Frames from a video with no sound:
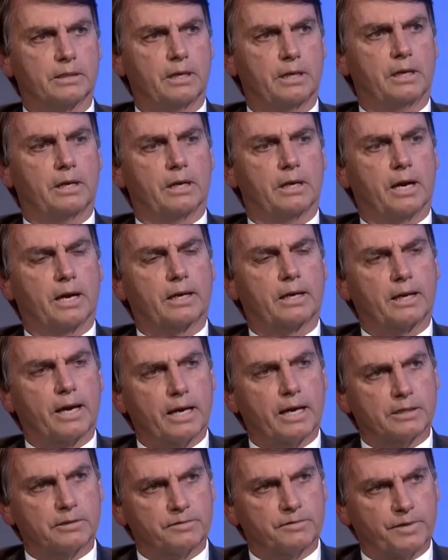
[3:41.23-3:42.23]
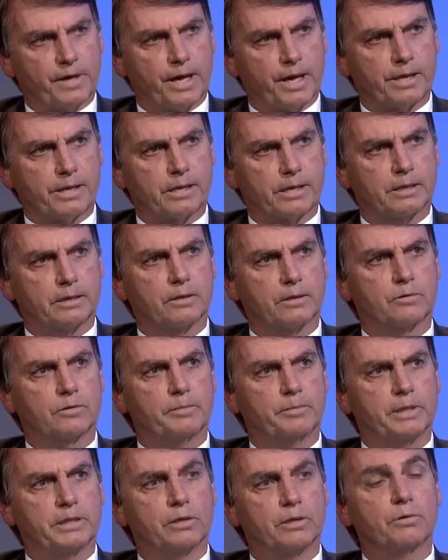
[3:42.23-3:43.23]
voted on a proposal to
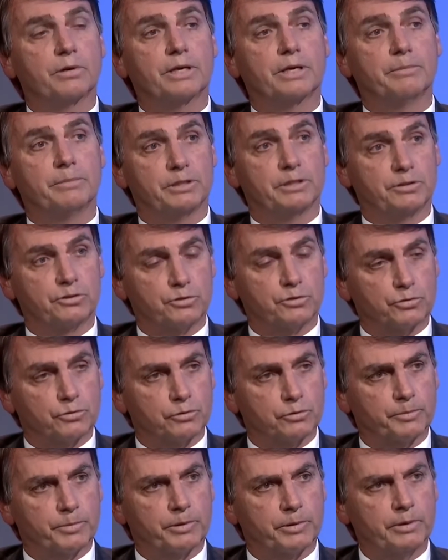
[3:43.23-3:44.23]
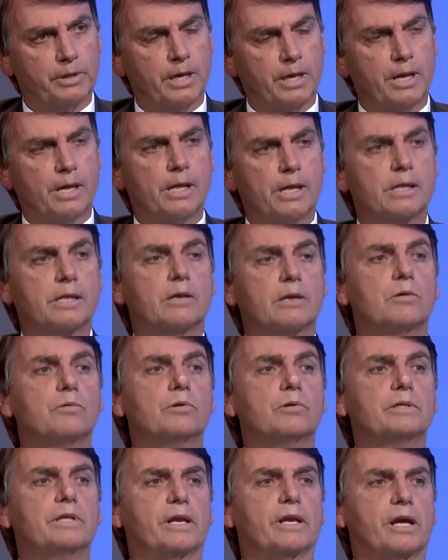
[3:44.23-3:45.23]
amend the policy. The
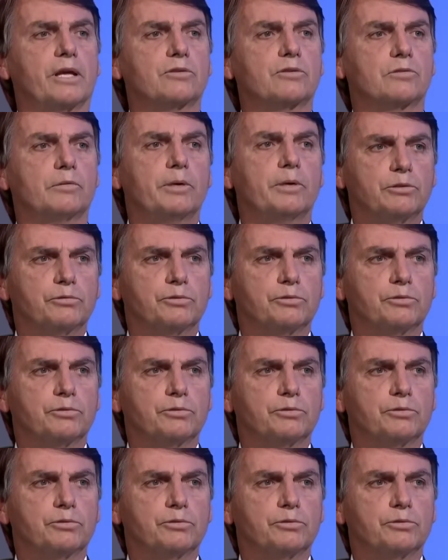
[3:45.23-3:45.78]
proposal was that